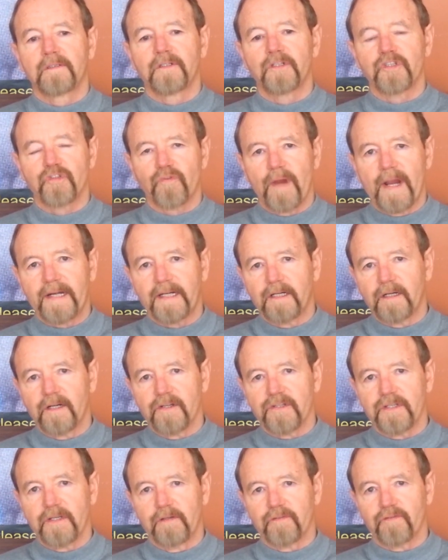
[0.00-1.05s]
distracting
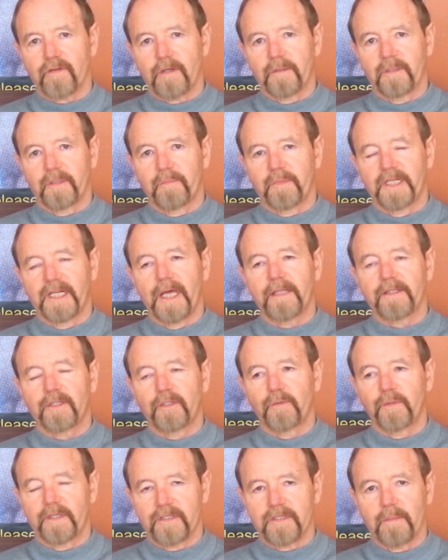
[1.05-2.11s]
ourselves from them and not
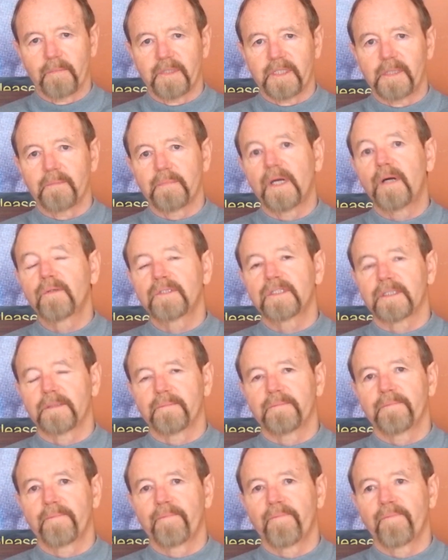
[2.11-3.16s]
doing something about them,